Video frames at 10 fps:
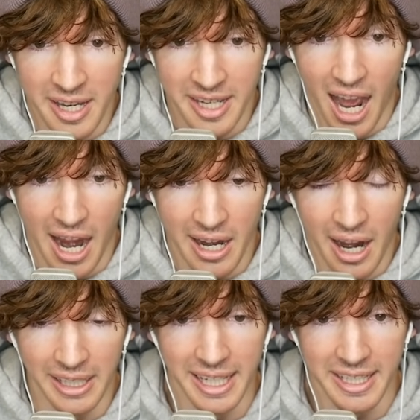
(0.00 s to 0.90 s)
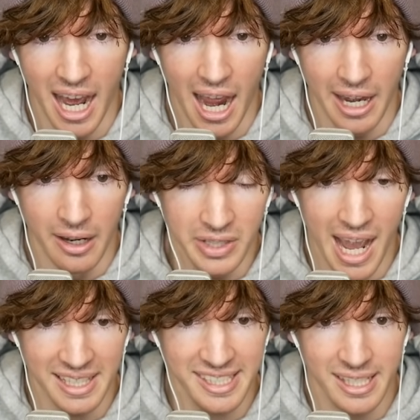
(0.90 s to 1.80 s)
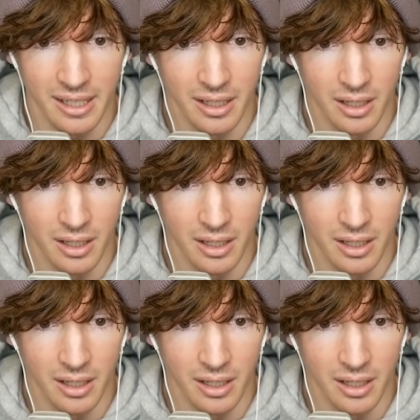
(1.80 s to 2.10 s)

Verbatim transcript: didn't die. I didn't die. Yes.